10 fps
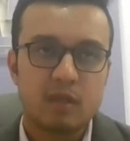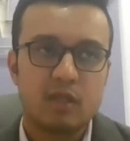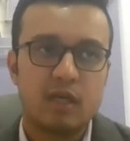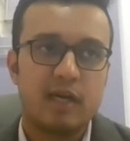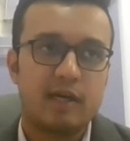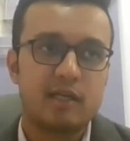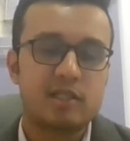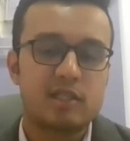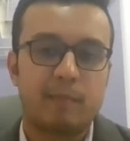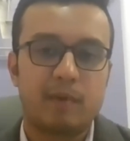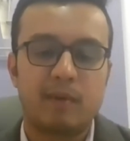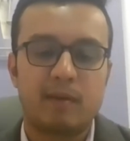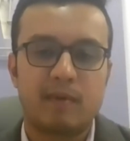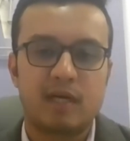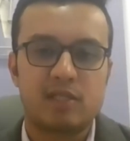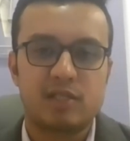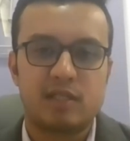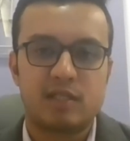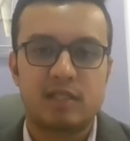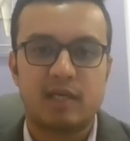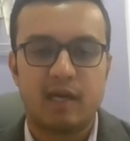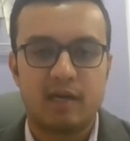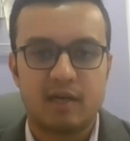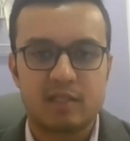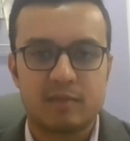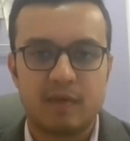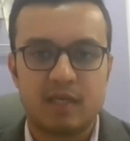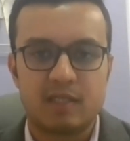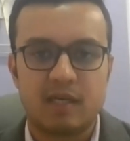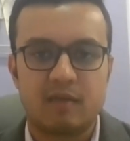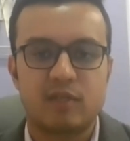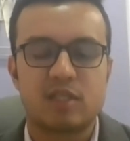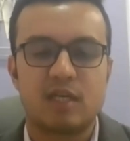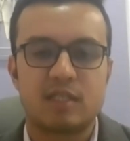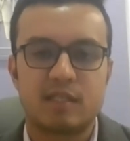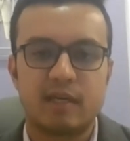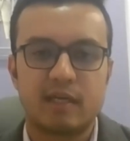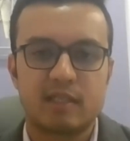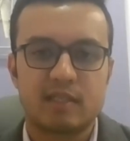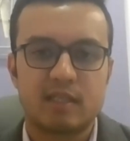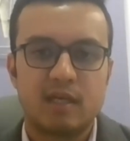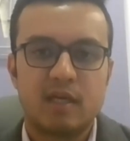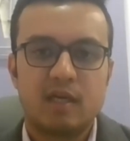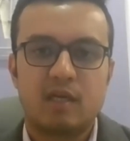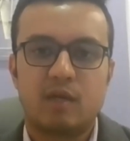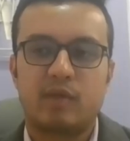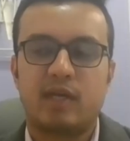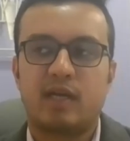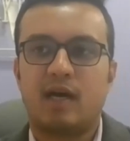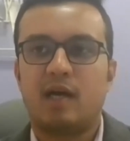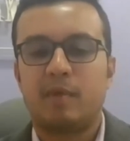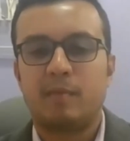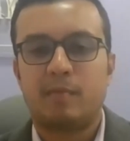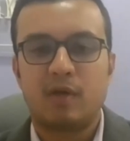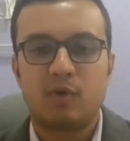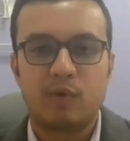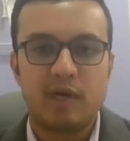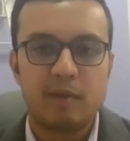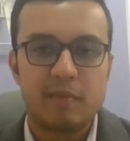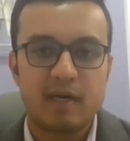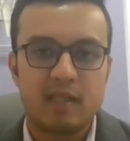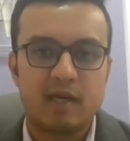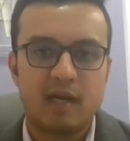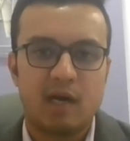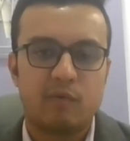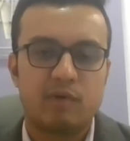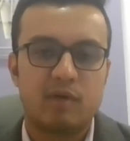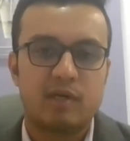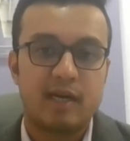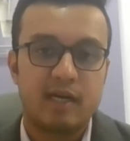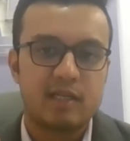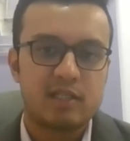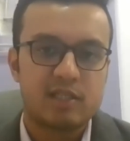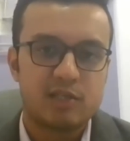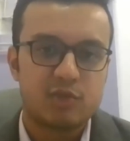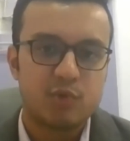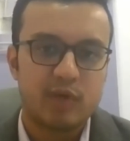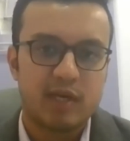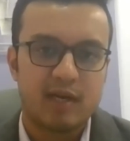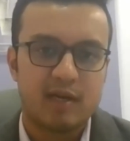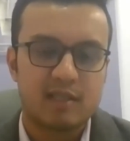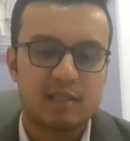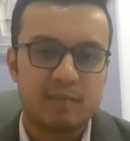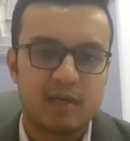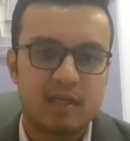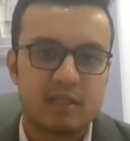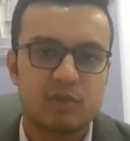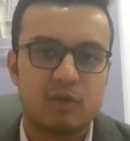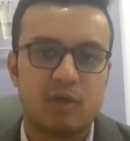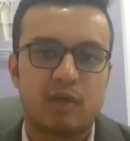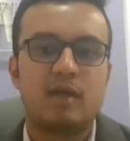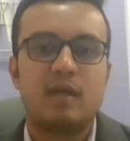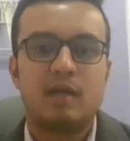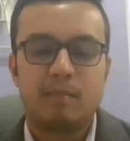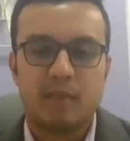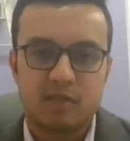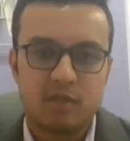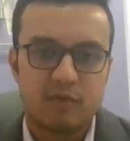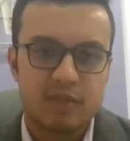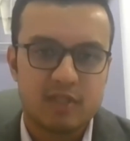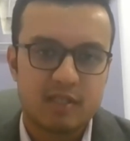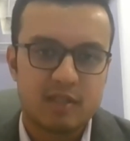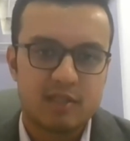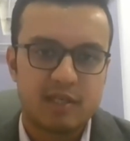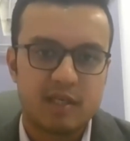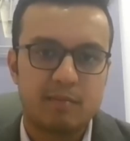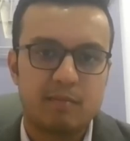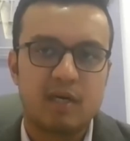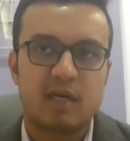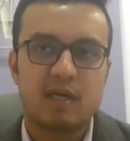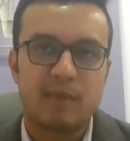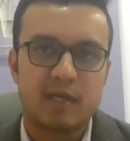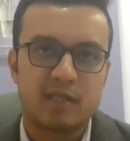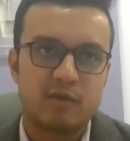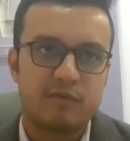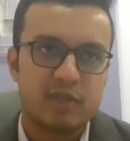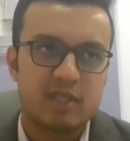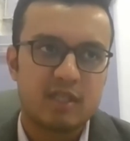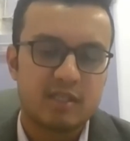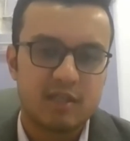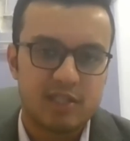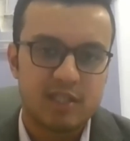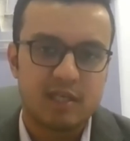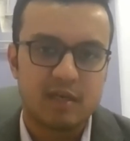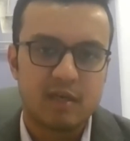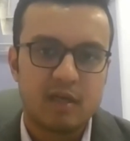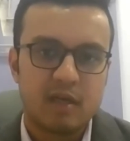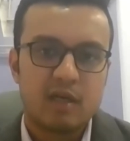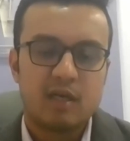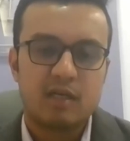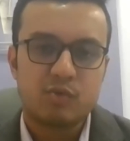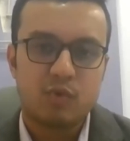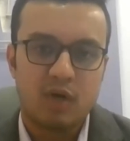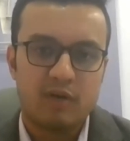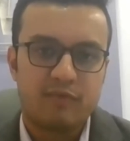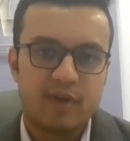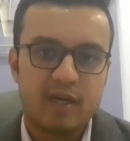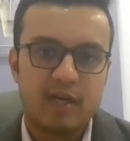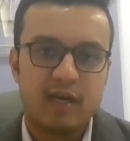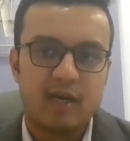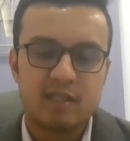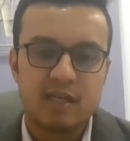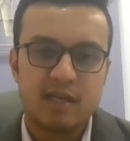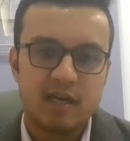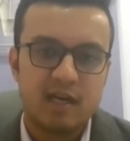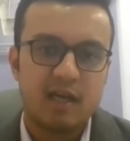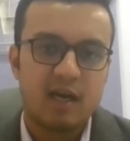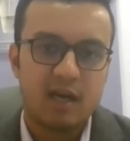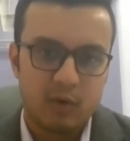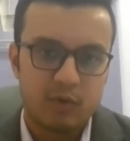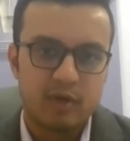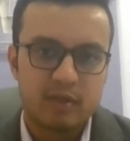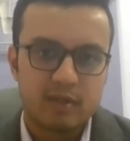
The latest upcoming branch is hair transplants and facial aesthetics. Now, there are people who debate that how a dentist is doing hair transplants or maxillofacial surgery, but a maxillofacial surgeon is qualified and is legally allowed